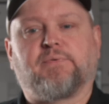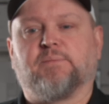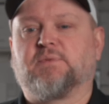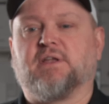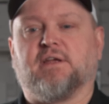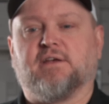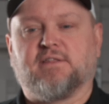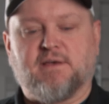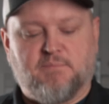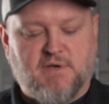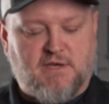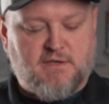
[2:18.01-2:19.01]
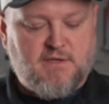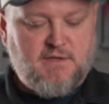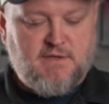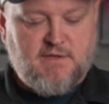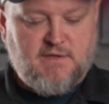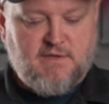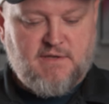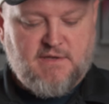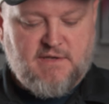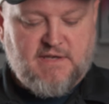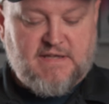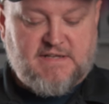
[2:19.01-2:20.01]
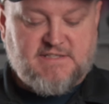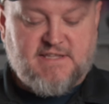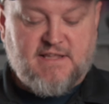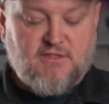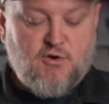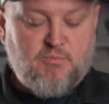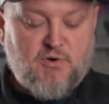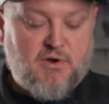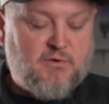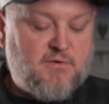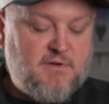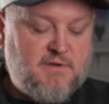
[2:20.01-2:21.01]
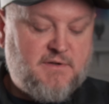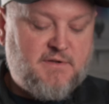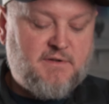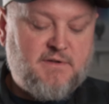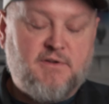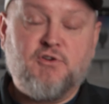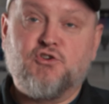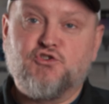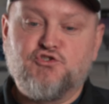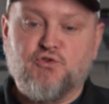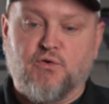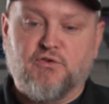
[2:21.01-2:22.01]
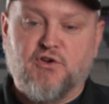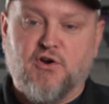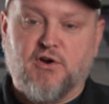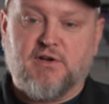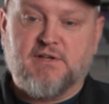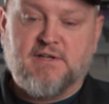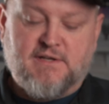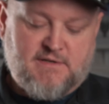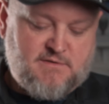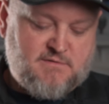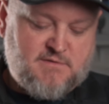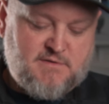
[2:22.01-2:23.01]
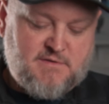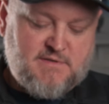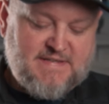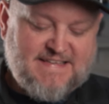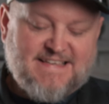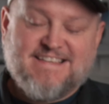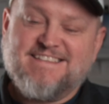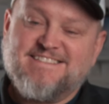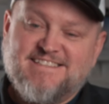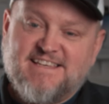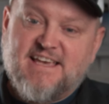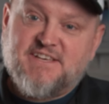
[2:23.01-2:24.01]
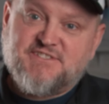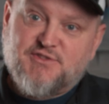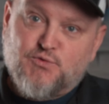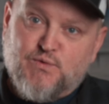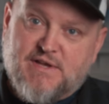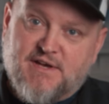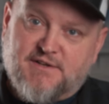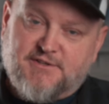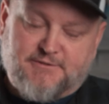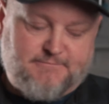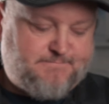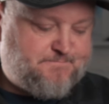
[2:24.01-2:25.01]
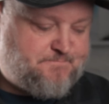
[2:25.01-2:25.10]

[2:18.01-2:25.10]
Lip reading: I'm gonna hit that mic. It is the Lowepro DroneGuard CS300.